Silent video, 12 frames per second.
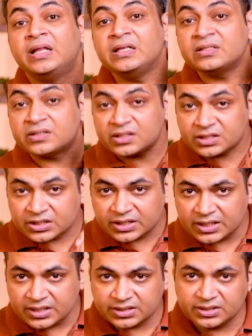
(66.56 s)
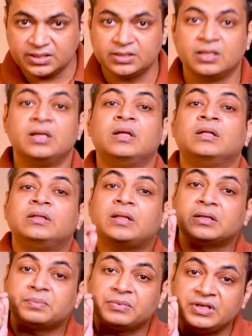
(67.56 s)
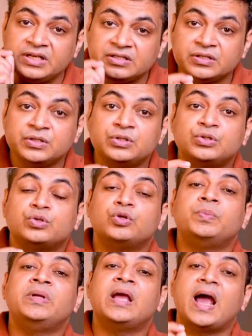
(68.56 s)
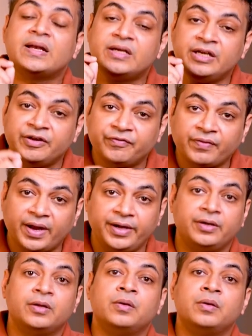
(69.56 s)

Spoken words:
In such cases, the reason should be identified.